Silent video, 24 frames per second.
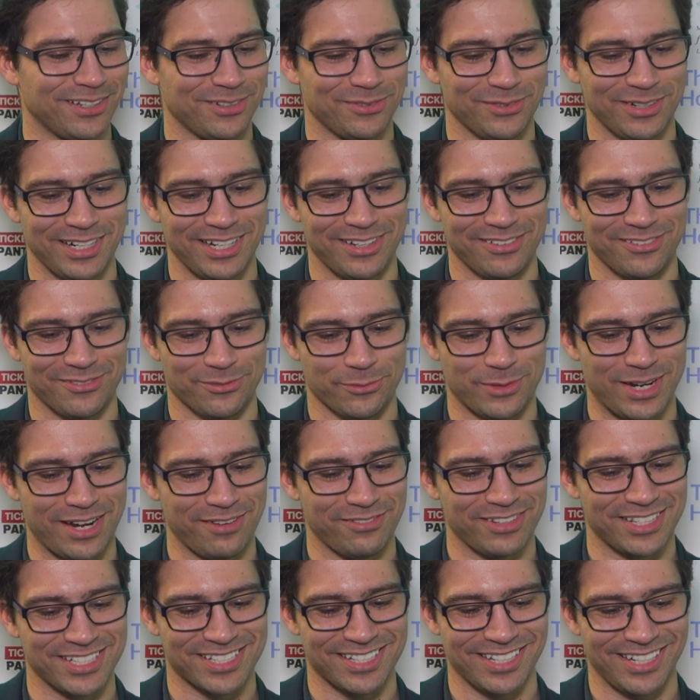
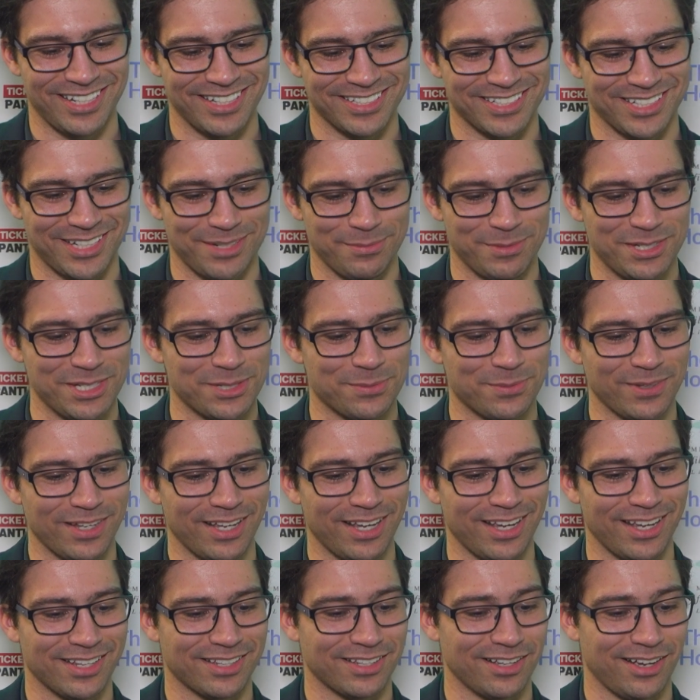Whenever the start time is. But
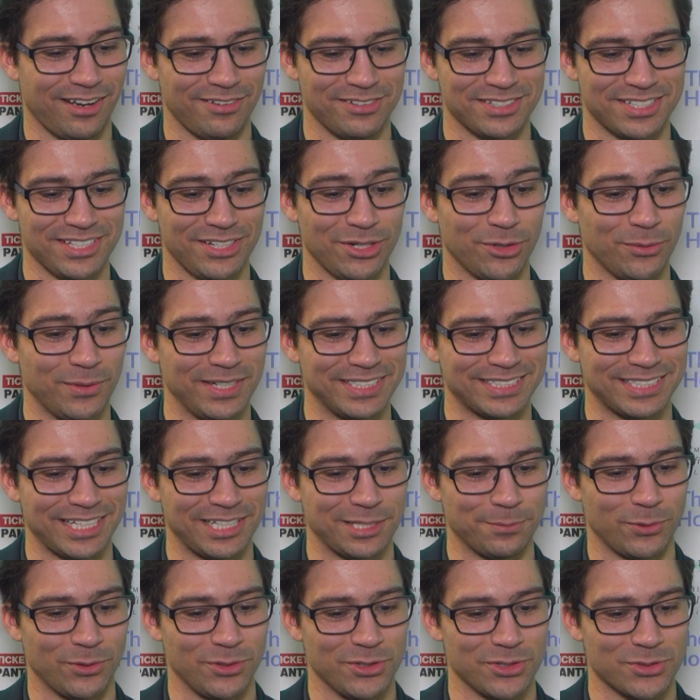yeah, obviously you always take
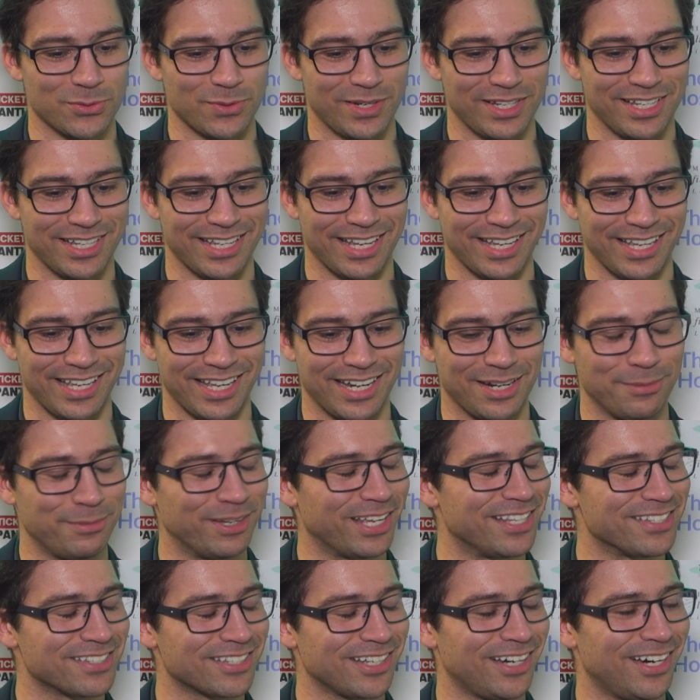the points when you can get them
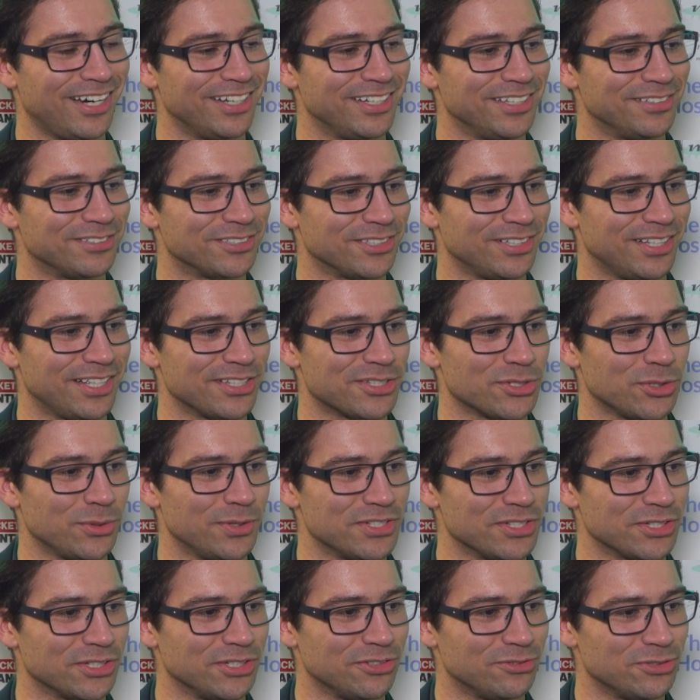against Cardiff, so that's
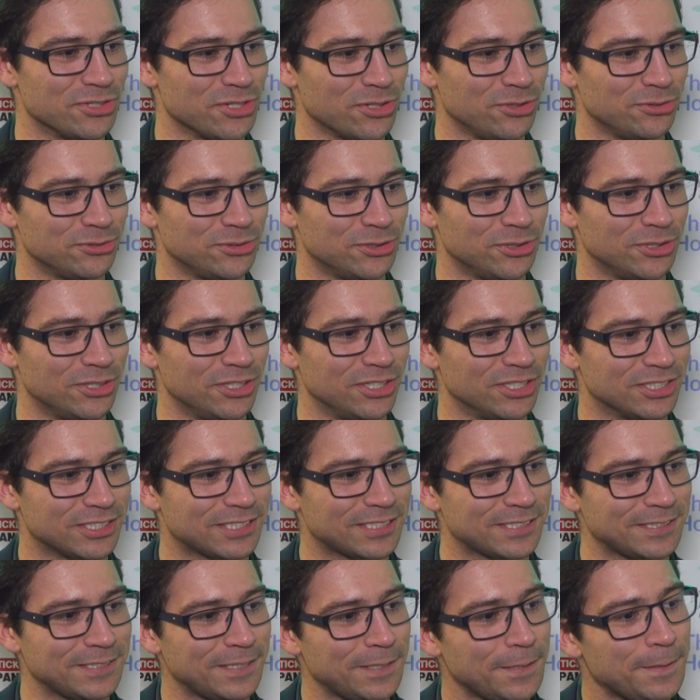always a good result for
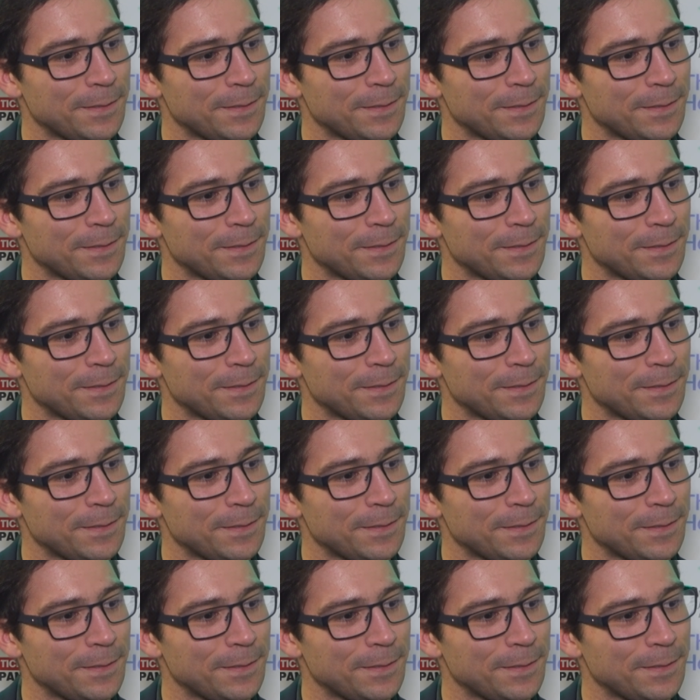us.